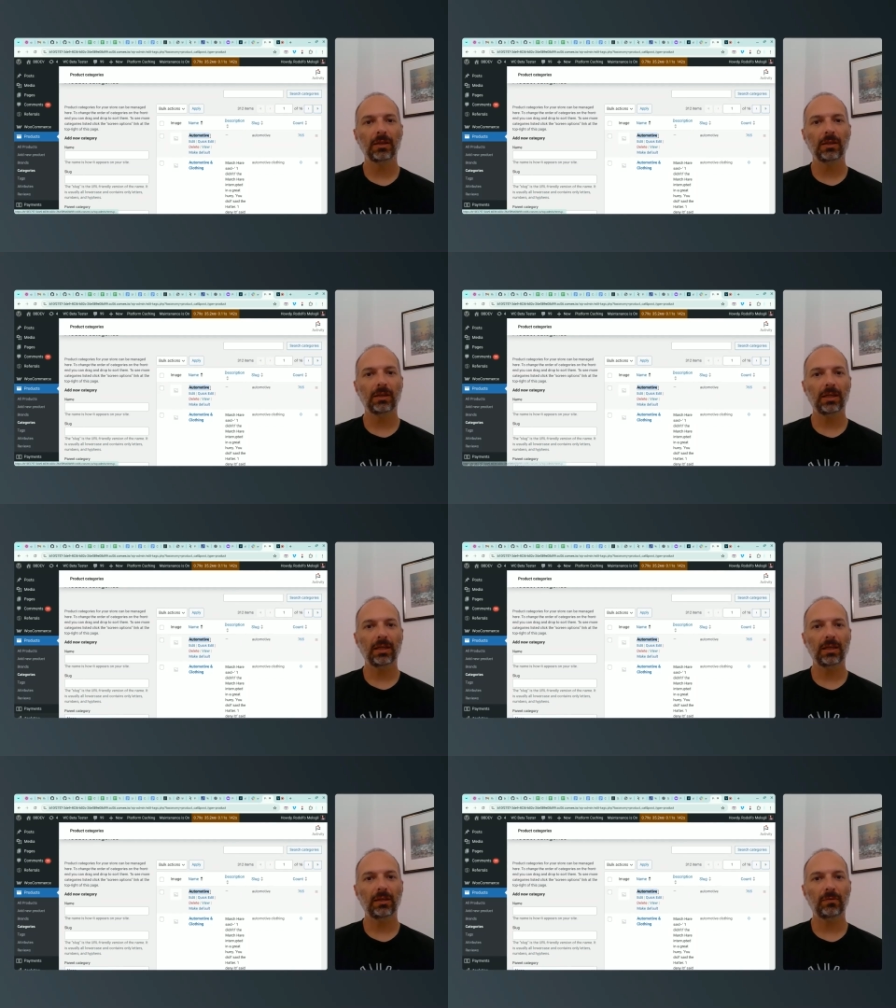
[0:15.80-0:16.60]
I
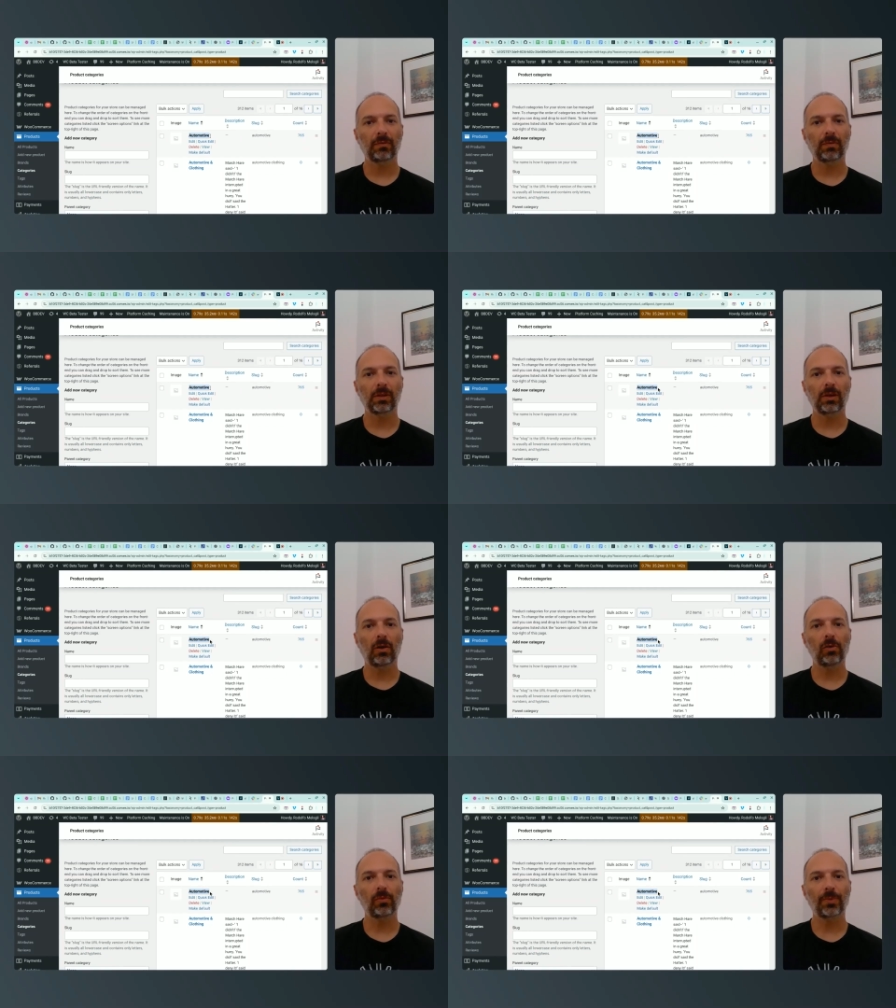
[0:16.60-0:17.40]
have the
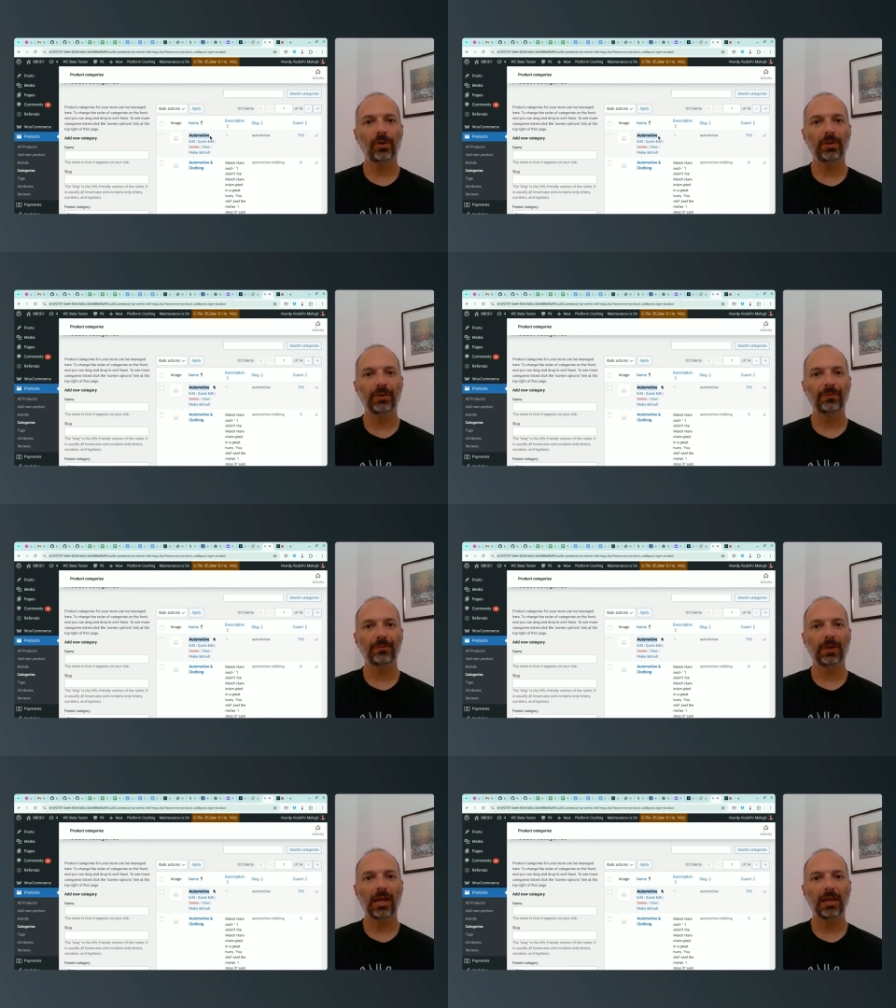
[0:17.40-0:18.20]

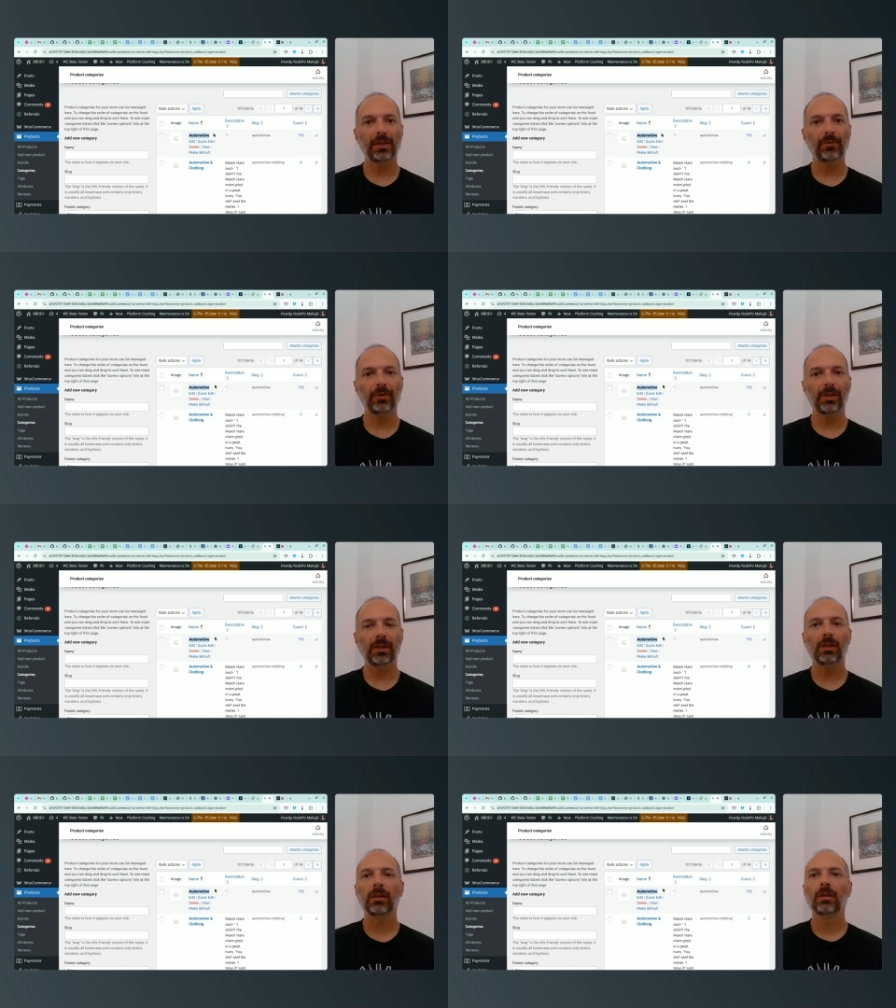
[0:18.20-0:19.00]
automotive category